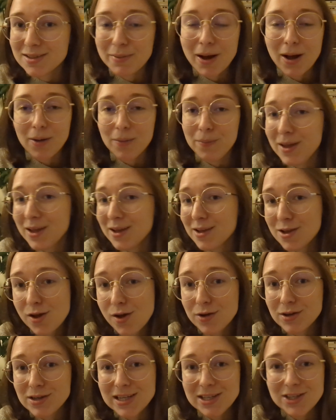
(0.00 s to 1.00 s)
about being a
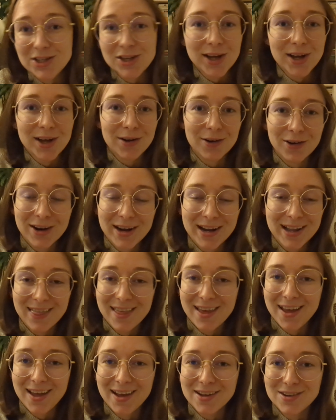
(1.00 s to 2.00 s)
yoga teacher or
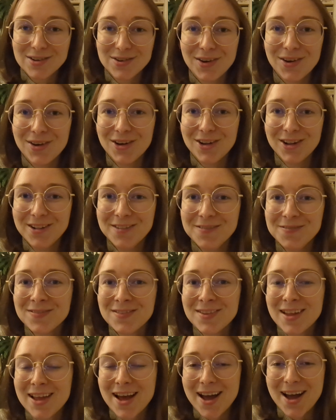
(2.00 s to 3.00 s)
anything at all.
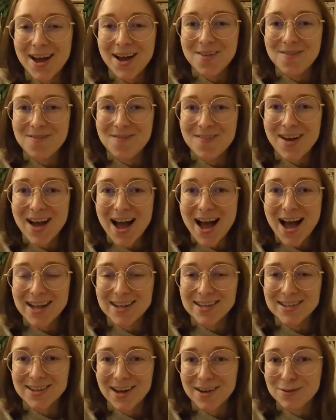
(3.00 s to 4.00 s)
And
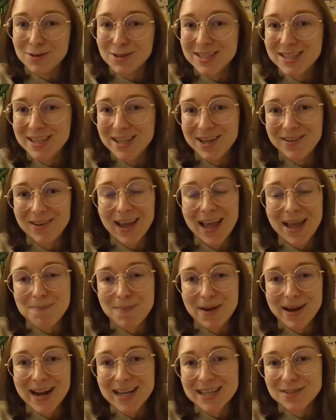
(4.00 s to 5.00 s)
I will see you in
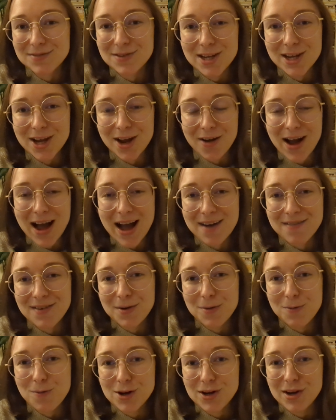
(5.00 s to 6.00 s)
my next video. Have
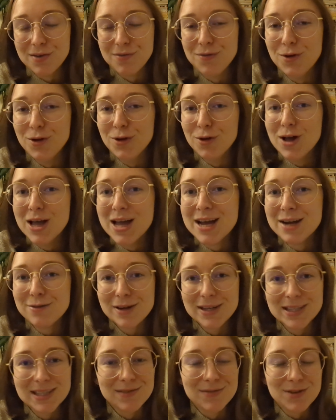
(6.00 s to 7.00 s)
a wonderful
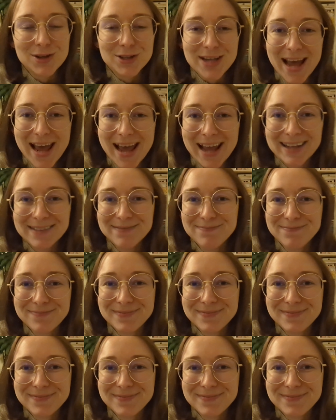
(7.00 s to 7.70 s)
rest of your day.